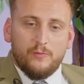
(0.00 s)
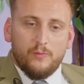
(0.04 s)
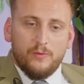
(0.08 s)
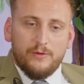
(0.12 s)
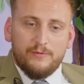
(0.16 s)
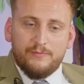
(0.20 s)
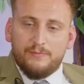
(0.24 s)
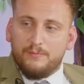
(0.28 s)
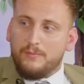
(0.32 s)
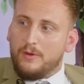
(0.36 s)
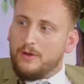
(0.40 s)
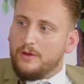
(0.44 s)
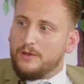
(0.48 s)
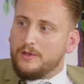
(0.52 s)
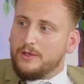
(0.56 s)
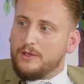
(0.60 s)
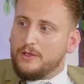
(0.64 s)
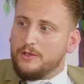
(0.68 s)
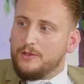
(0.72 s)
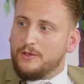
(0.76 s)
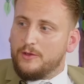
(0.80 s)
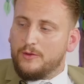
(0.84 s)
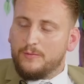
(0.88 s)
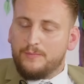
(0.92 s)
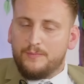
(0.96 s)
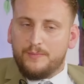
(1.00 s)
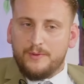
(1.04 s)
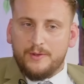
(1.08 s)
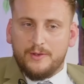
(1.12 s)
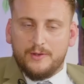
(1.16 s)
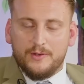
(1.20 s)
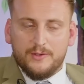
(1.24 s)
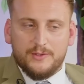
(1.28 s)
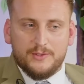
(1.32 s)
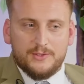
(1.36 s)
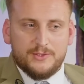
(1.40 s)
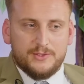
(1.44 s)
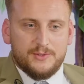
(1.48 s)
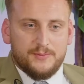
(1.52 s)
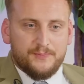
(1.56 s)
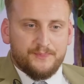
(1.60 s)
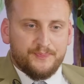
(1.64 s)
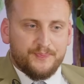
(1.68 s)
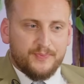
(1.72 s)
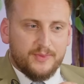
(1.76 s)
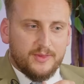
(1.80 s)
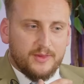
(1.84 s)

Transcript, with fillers: with Mike, you know, because